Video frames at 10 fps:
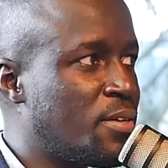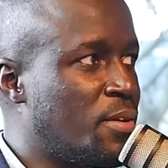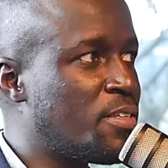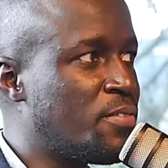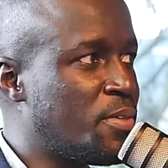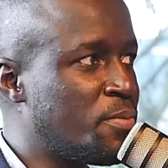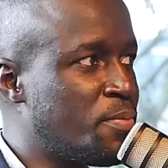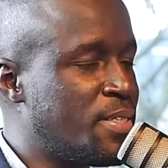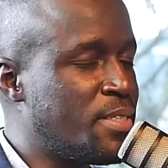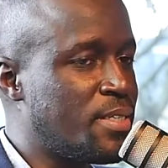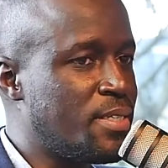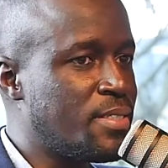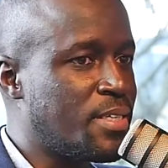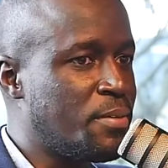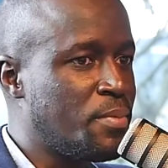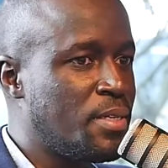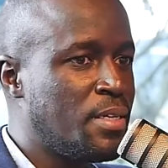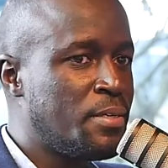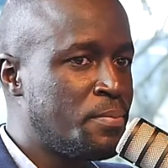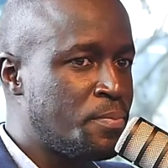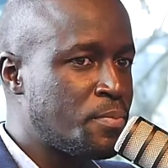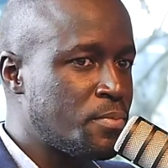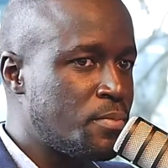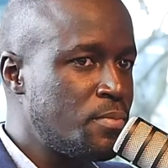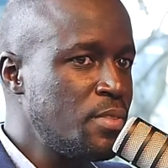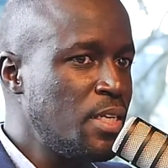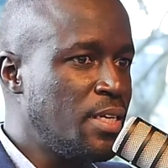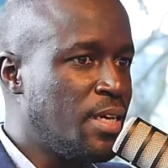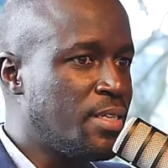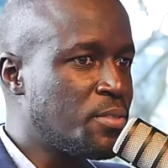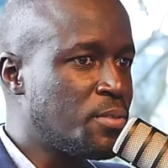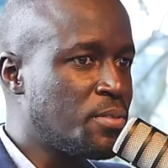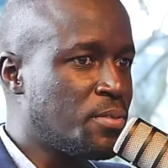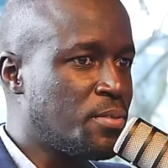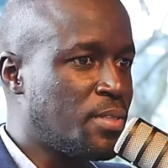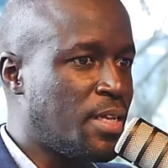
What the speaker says: collective investment scheme. So